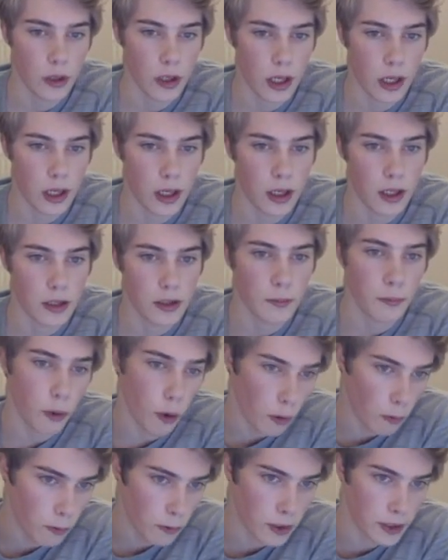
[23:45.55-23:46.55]
Uh, the
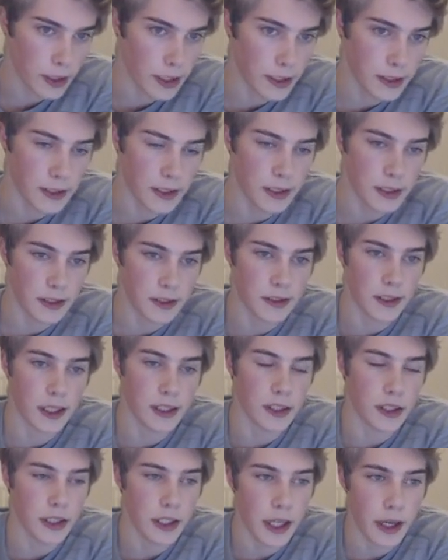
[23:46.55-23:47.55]
problem with this is
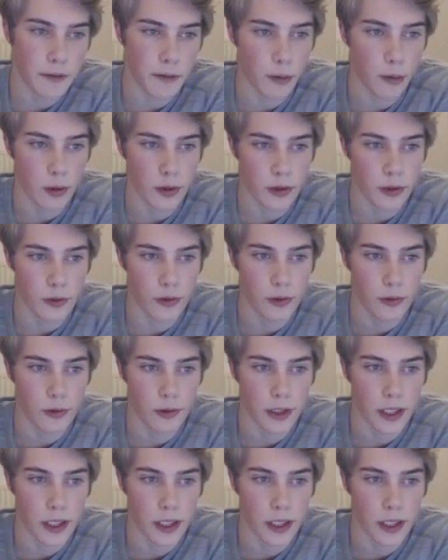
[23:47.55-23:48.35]
that you never want to